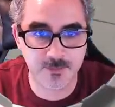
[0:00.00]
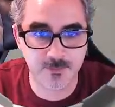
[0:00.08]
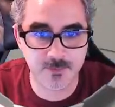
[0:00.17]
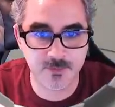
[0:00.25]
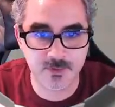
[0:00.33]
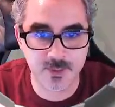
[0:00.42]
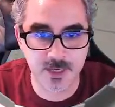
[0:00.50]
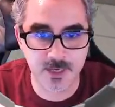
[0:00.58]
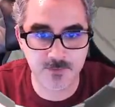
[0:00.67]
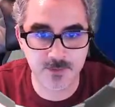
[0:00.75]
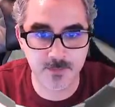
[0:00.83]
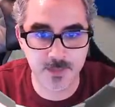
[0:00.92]
You see, I
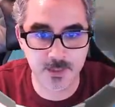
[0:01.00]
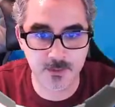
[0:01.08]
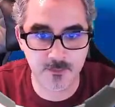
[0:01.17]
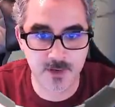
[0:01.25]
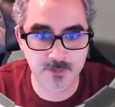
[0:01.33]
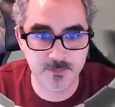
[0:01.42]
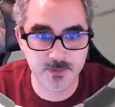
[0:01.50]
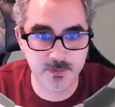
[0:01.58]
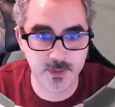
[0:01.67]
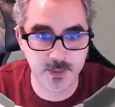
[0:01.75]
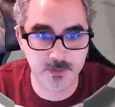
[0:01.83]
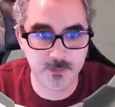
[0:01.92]
even made a RAM
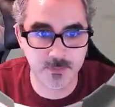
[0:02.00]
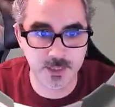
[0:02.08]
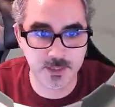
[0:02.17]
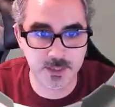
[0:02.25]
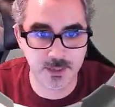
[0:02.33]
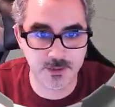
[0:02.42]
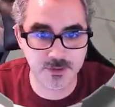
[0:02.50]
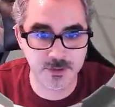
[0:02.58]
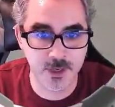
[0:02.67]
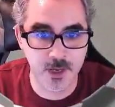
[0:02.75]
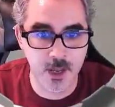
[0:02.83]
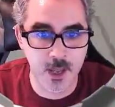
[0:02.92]
so I could make it larger.
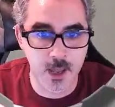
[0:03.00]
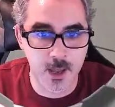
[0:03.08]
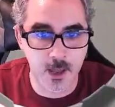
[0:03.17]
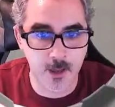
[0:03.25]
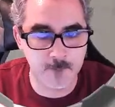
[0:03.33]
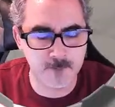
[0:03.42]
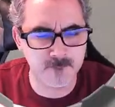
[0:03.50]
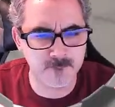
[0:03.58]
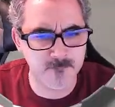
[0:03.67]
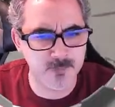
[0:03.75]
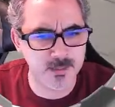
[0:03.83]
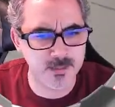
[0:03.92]

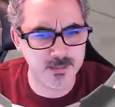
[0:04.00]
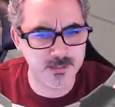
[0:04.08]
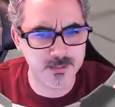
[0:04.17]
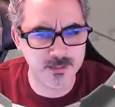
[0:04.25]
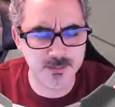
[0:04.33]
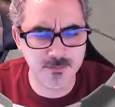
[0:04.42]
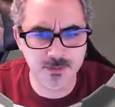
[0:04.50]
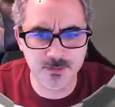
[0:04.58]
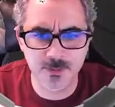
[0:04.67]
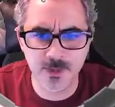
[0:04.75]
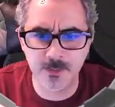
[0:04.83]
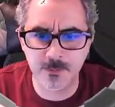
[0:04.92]
It seems to
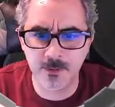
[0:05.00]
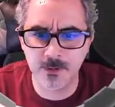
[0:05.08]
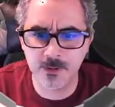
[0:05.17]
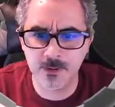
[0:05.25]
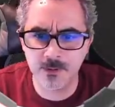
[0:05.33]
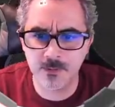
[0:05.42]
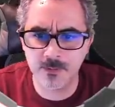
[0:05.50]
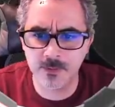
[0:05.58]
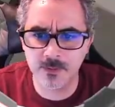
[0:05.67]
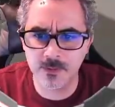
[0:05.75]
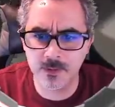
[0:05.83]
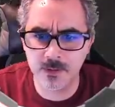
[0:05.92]
be a bug
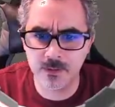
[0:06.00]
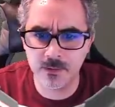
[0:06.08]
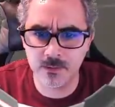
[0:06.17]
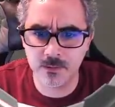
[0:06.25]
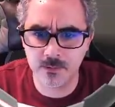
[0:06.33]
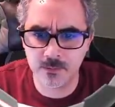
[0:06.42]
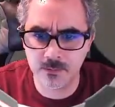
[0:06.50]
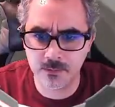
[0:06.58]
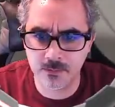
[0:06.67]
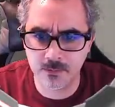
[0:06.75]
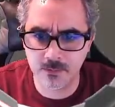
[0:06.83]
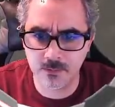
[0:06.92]
within
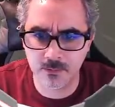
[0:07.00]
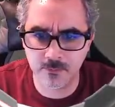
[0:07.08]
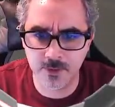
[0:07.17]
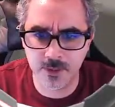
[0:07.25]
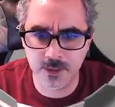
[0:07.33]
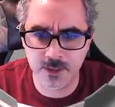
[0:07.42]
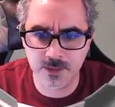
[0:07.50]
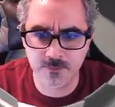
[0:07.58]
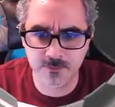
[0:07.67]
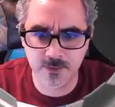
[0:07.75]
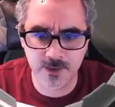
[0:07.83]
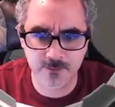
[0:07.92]
Unreal Engine
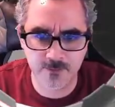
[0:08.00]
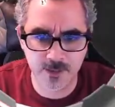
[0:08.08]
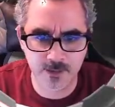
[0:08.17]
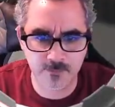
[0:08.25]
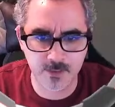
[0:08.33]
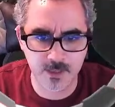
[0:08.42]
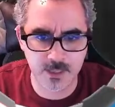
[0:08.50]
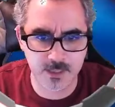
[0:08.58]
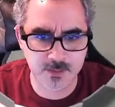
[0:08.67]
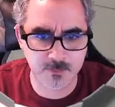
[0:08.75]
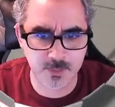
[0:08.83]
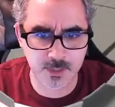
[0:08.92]
5. I can really
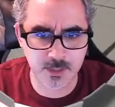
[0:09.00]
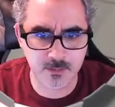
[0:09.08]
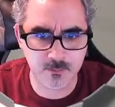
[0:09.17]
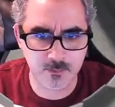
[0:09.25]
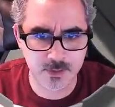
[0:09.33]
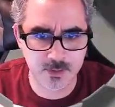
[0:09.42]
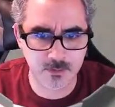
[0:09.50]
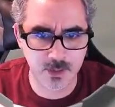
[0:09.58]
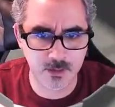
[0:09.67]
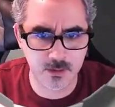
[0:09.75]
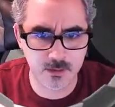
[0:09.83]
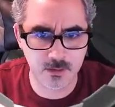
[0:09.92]
explain what's
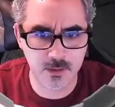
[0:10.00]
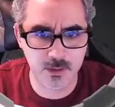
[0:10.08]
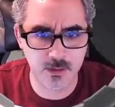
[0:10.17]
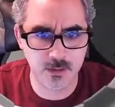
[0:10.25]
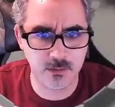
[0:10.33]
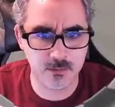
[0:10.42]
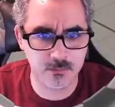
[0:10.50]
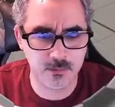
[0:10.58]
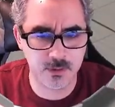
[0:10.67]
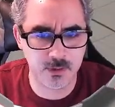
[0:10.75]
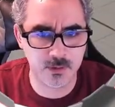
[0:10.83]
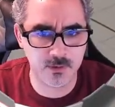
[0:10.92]
going on in
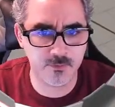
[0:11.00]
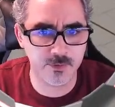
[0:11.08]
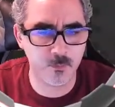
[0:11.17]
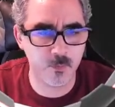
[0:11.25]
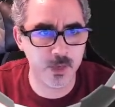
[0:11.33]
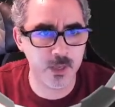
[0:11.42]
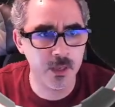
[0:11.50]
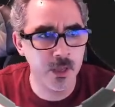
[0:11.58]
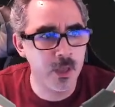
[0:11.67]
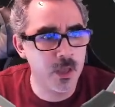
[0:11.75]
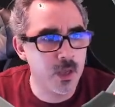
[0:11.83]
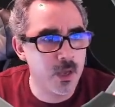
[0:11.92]
a different way.
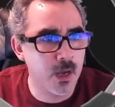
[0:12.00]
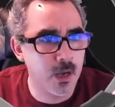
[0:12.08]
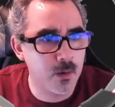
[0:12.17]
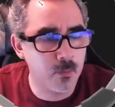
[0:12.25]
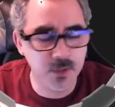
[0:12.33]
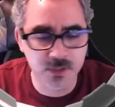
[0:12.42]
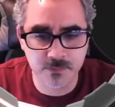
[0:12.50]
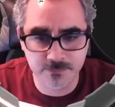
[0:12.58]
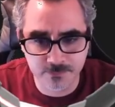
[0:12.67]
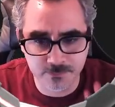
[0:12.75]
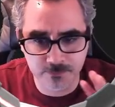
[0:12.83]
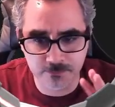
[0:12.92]
What's
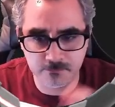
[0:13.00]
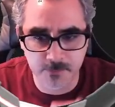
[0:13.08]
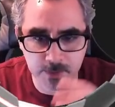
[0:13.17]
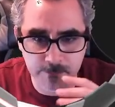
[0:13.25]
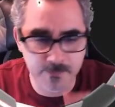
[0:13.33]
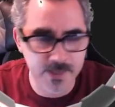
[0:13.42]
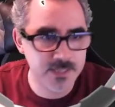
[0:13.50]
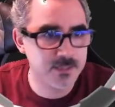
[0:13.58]
the best